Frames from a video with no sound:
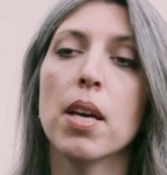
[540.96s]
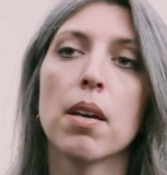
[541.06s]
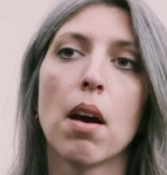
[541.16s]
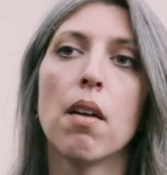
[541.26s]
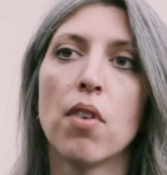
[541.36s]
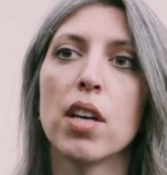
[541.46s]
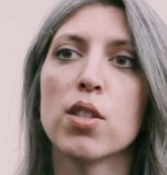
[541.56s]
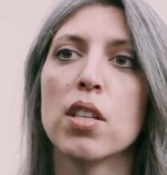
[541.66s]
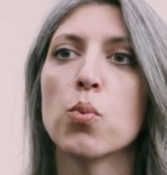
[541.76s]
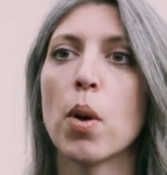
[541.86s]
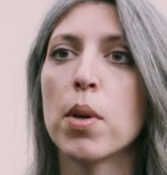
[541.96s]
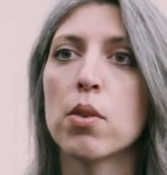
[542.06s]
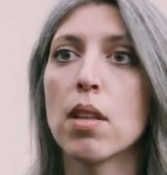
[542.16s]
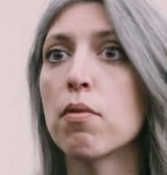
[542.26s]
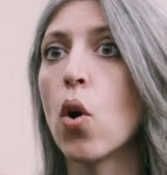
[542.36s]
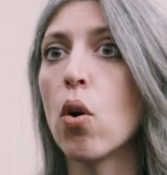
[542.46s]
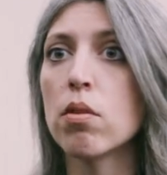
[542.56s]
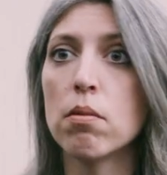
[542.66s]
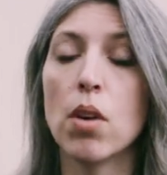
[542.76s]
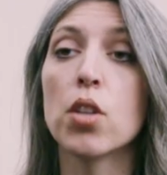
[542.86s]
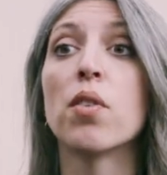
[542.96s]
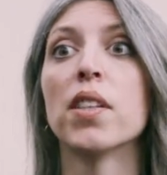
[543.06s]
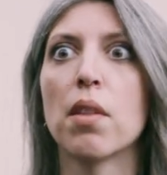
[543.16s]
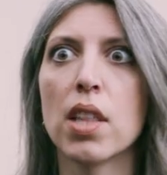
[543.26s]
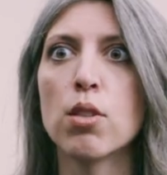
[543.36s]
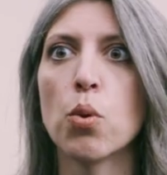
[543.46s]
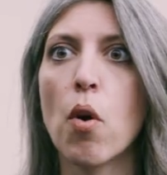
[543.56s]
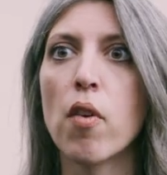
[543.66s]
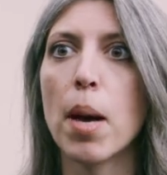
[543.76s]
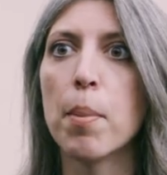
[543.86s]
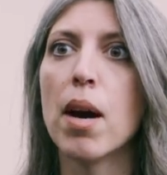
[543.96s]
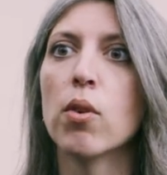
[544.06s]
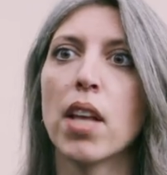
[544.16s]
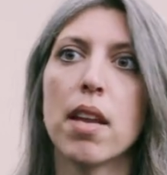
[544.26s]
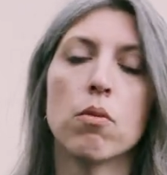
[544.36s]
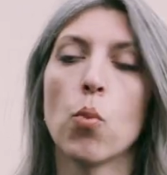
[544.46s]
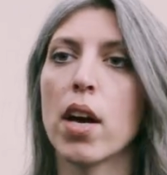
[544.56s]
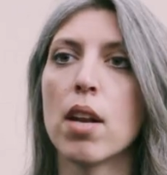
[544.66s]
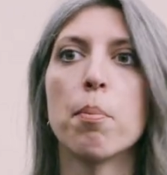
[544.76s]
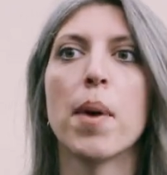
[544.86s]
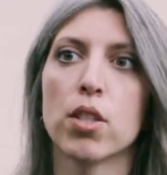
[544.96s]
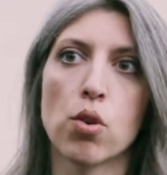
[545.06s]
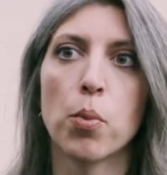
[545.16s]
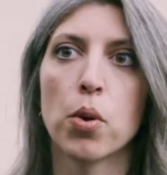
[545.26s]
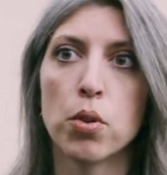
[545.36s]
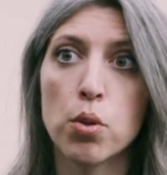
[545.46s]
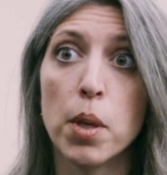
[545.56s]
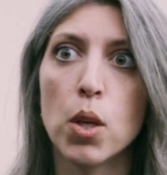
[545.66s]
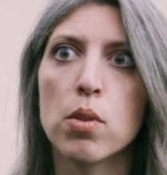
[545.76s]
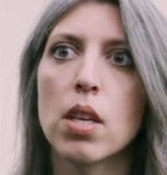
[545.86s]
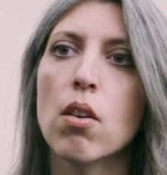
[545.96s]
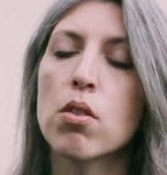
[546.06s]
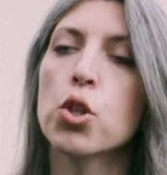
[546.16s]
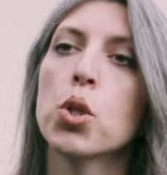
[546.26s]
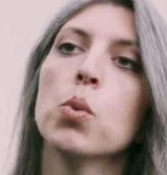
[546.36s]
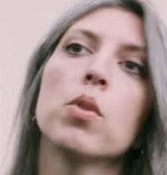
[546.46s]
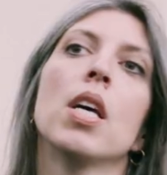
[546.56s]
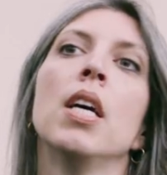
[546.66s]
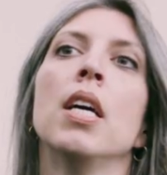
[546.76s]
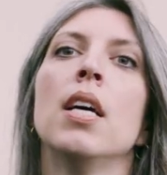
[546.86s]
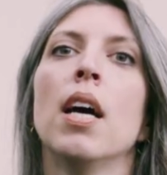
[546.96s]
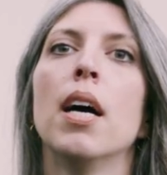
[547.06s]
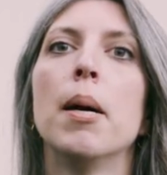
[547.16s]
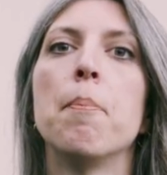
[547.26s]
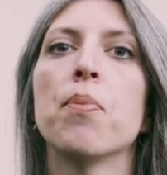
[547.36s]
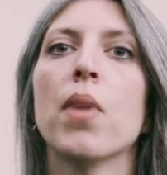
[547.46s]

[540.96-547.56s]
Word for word: being advised this way, because they've got lots of other things to worry about than what kind of backdrop we're going to be using on a shoot. I